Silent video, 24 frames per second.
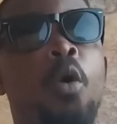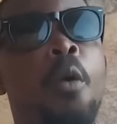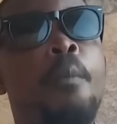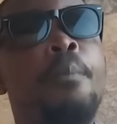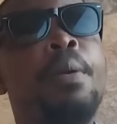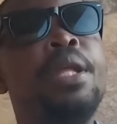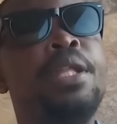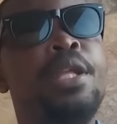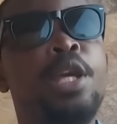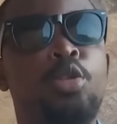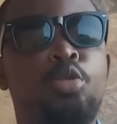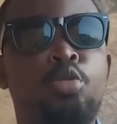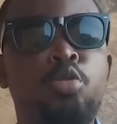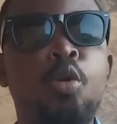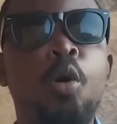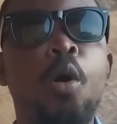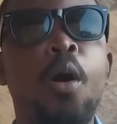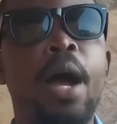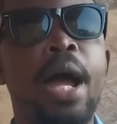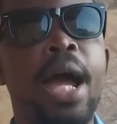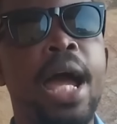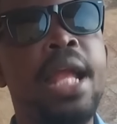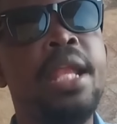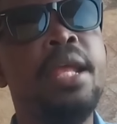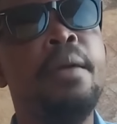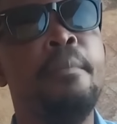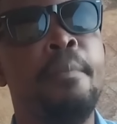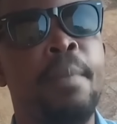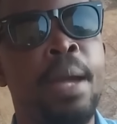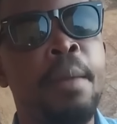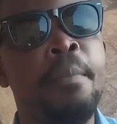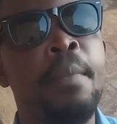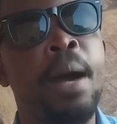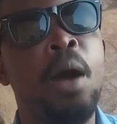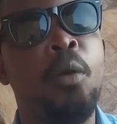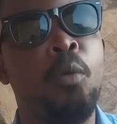Obi the two any
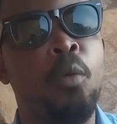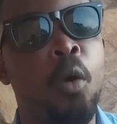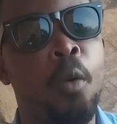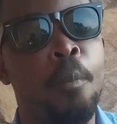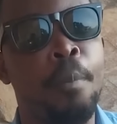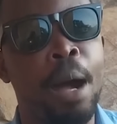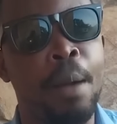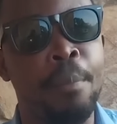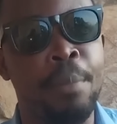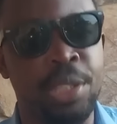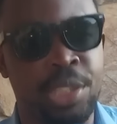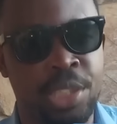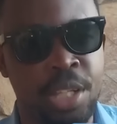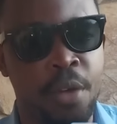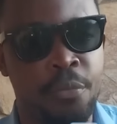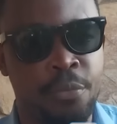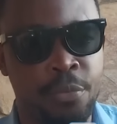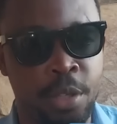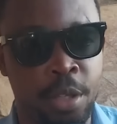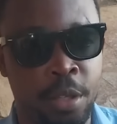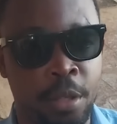member called Babesia